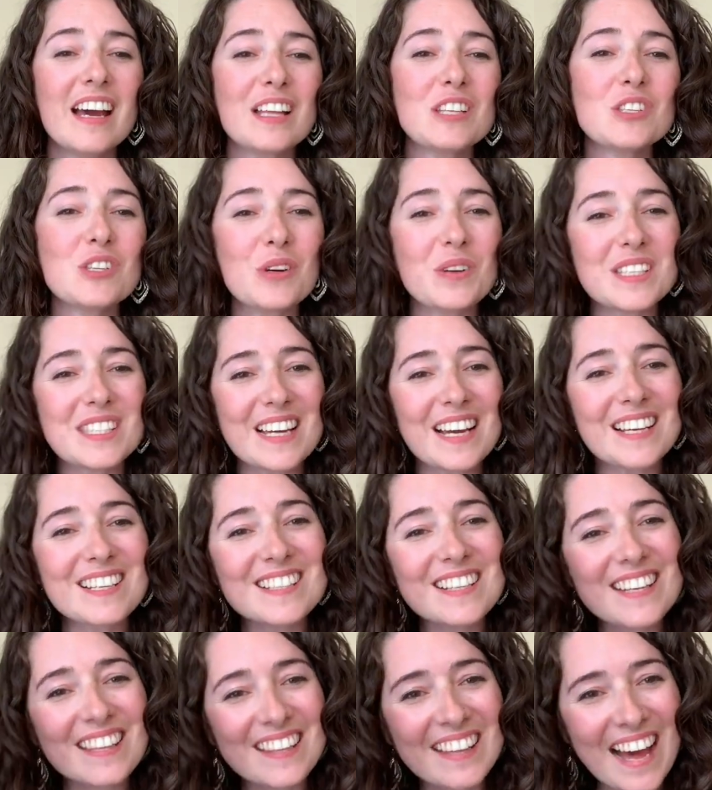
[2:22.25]
And so it's
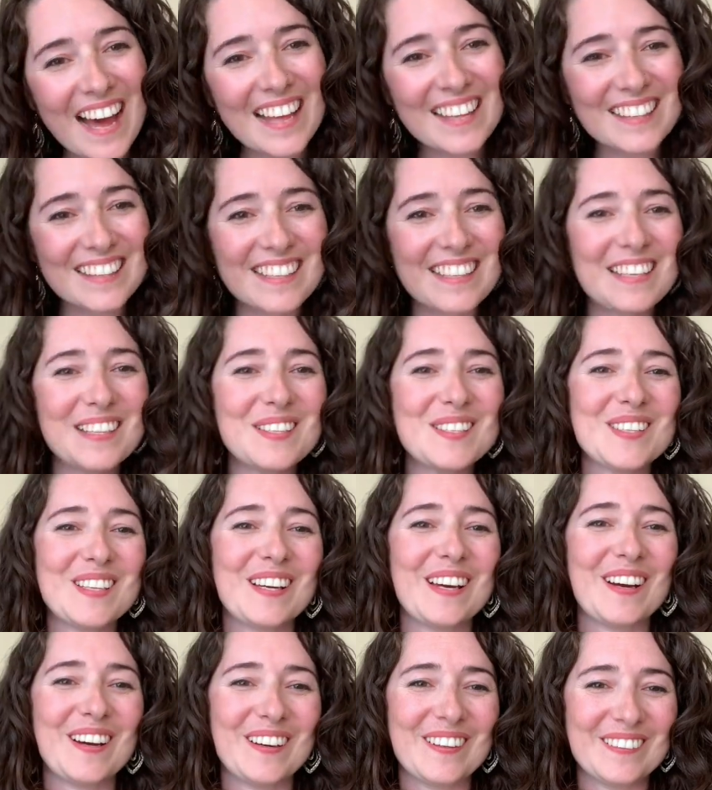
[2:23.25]
actually that
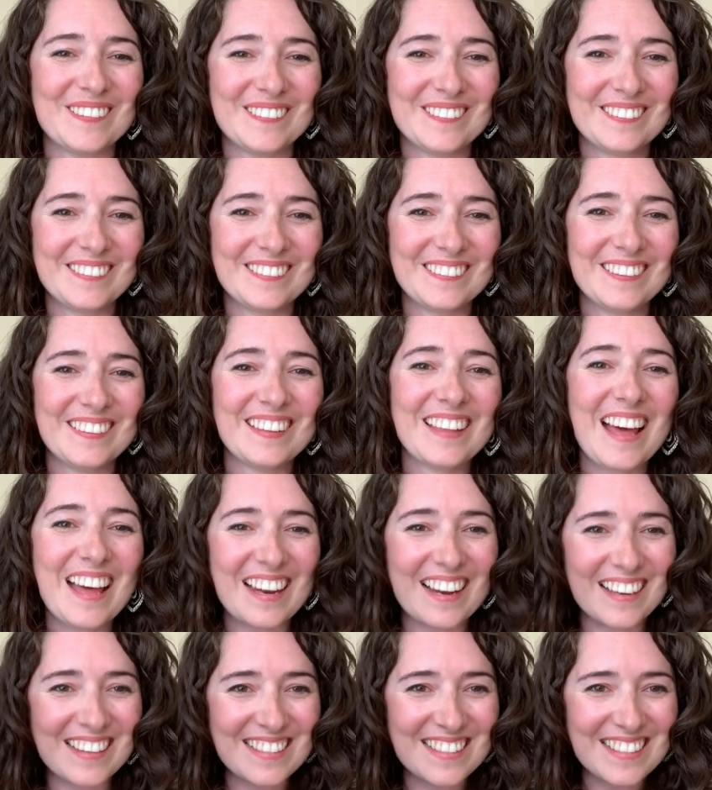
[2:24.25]
needs to go,
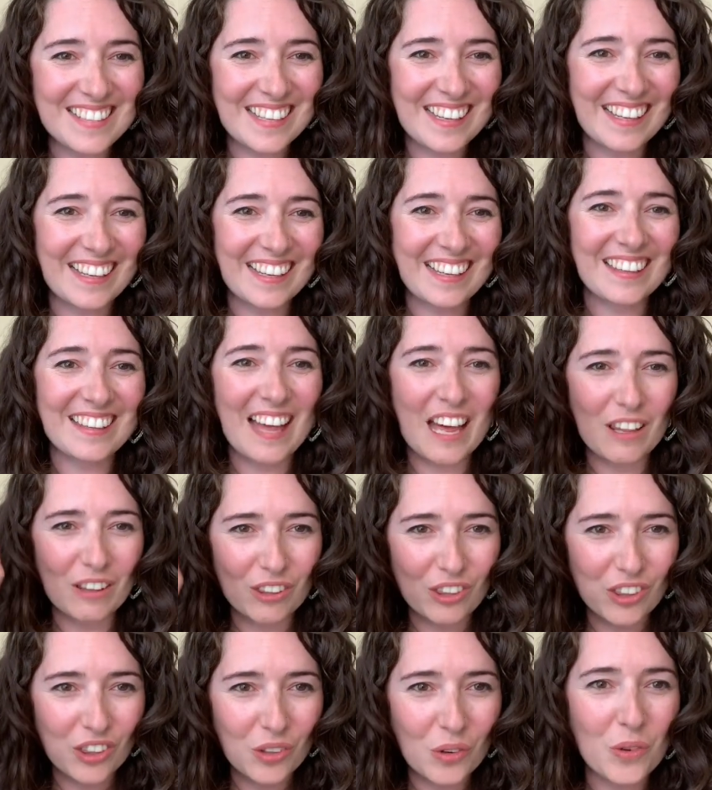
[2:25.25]
that idea,
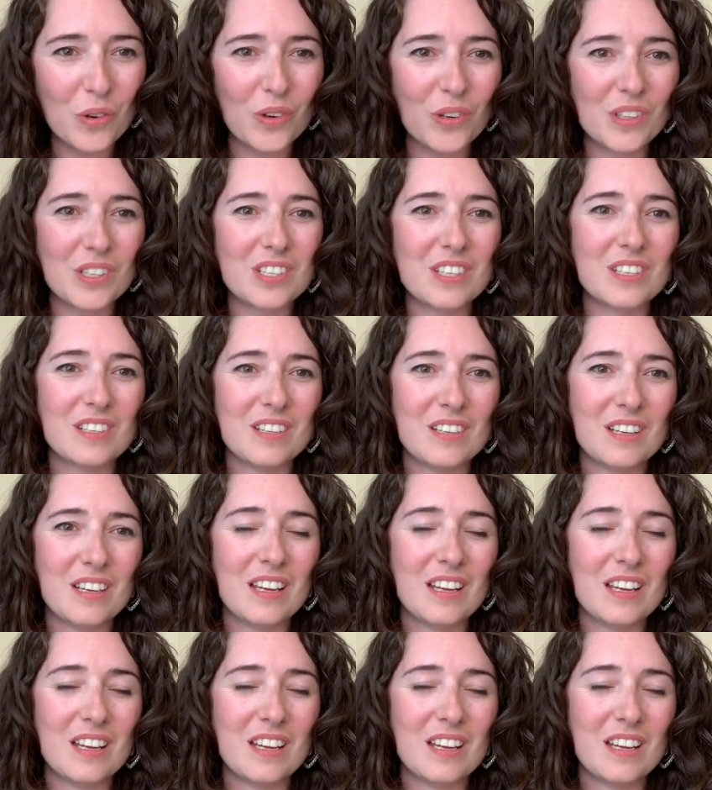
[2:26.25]
that thought.